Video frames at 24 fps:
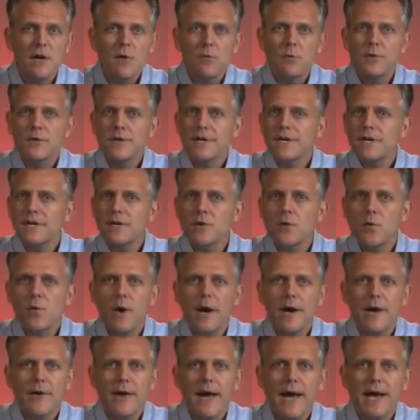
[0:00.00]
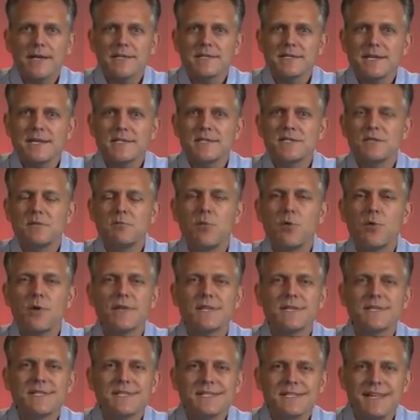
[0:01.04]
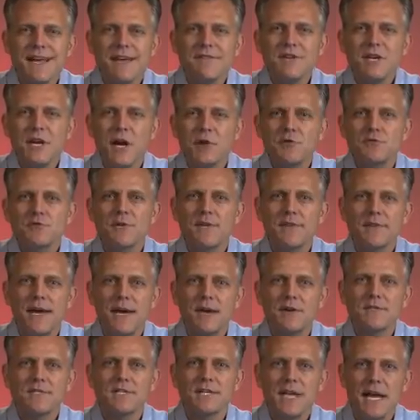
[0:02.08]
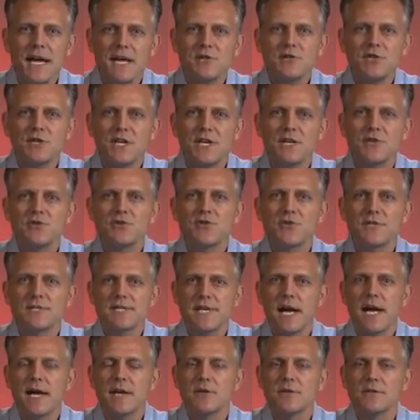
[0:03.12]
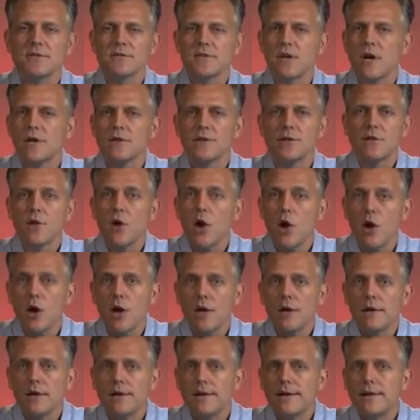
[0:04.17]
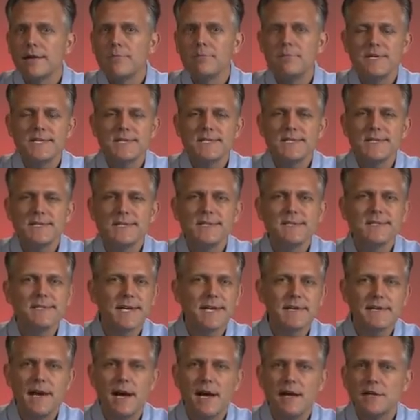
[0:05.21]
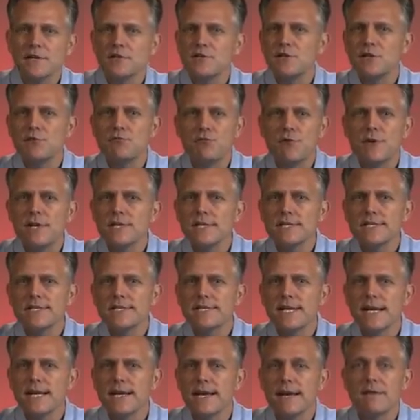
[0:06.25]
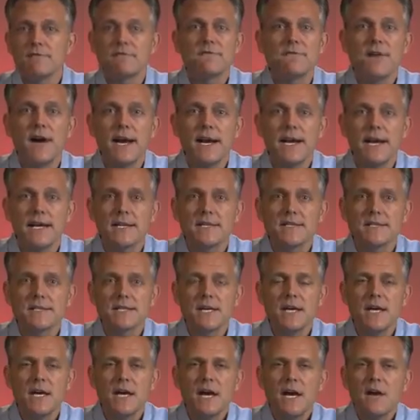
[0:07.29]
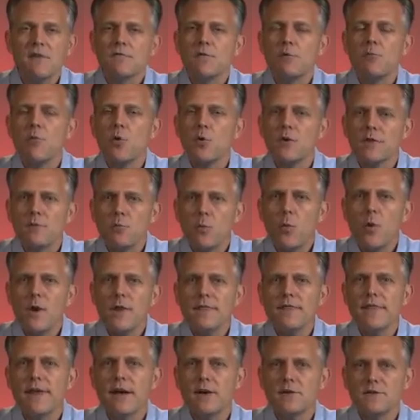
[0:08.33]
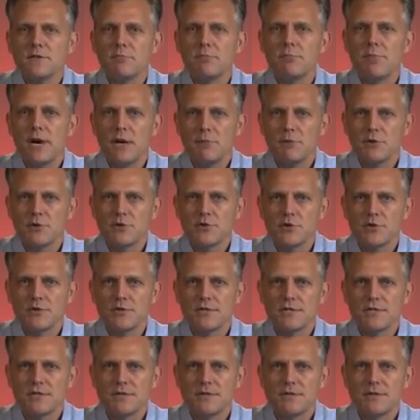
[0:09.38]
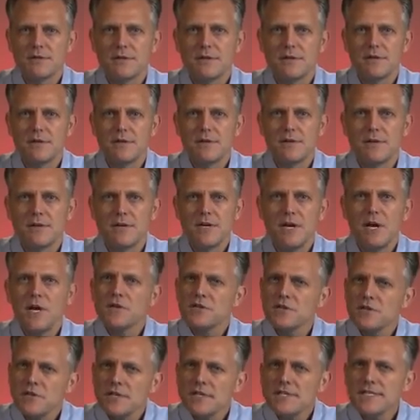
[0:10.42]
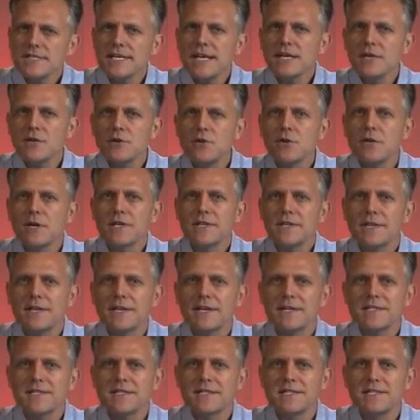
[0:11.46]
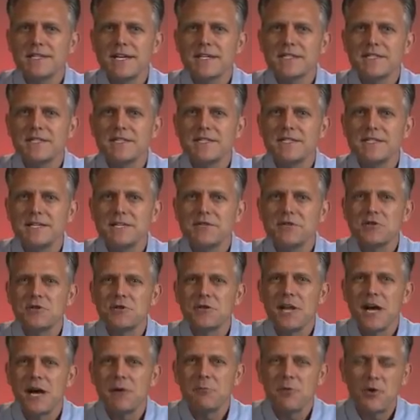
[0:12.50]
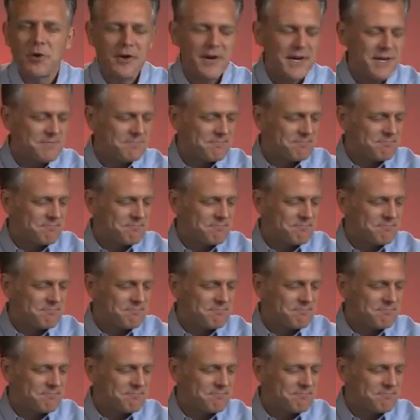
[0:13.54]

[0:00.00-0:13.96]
where they can acquire access to more than 700,000 educational titles on law, business, technology, real estate, and finance from more than 1,000 publishers. So let's take a look at the LexisNexis Digital Library.